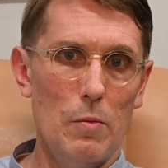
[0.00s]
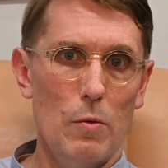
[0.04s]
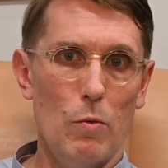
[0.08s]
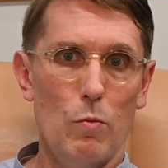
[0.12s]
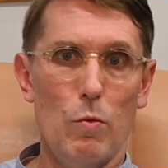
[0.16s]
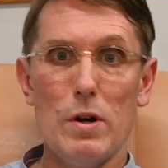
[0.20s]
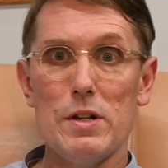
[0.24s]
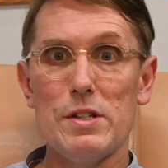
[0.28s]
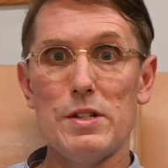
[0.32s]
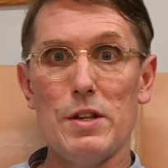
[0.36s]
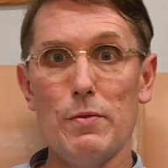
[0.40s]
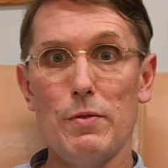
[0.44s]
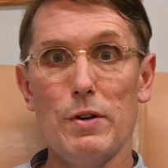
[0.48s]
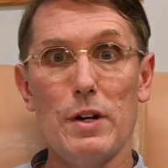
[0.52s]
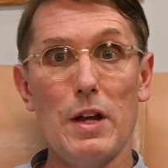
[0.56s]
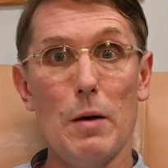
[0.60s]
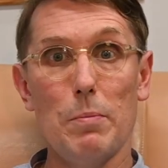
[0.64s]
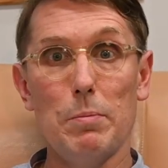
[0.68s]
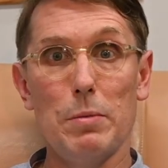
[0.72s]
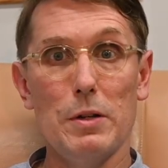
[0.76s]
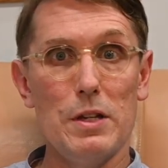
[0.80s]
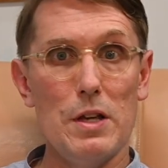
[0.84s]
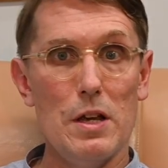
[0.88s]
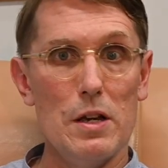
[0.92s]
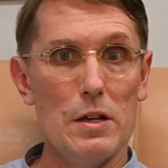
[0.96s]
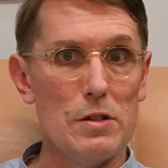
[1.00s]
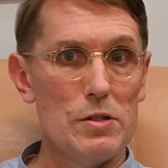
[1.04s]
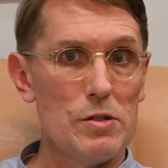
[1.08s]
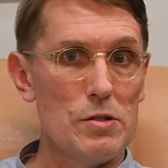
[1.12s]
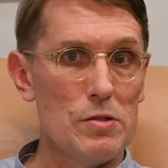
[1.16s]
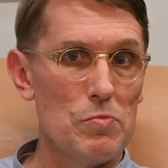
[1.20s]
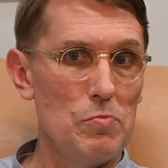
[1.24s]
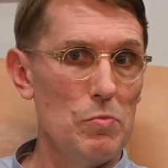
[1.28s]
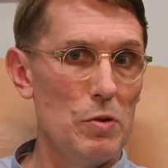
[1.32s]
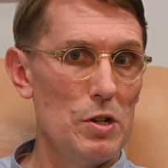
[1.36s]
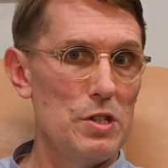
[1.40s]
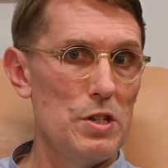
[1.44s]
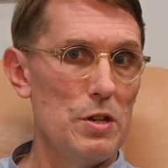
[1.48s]
once every couple of years,
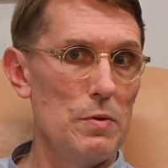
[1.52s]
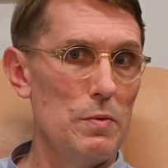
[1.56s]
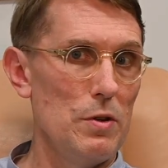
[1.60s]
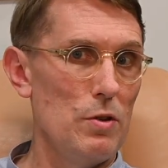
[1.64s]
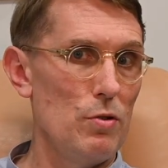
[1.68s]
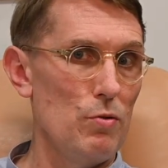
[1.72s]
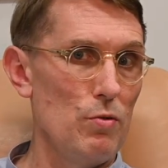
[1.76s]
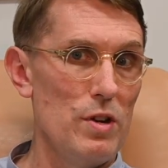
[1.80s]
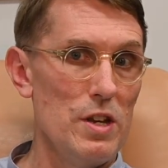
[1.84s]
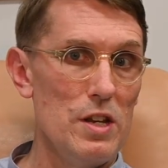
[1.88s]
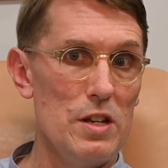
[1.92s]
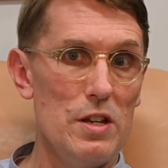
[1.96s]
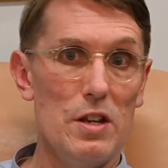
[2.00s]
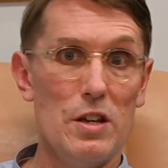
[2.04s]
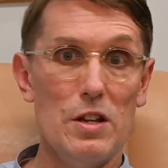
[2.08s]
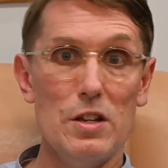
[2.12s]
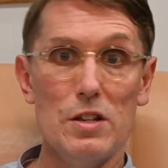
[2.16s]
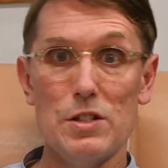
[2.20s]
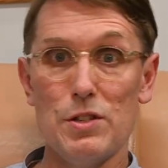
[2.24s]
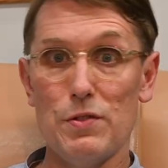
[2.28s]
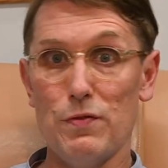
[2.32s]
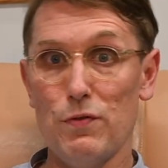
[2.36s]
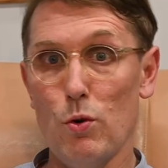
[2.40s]
once every 3 years,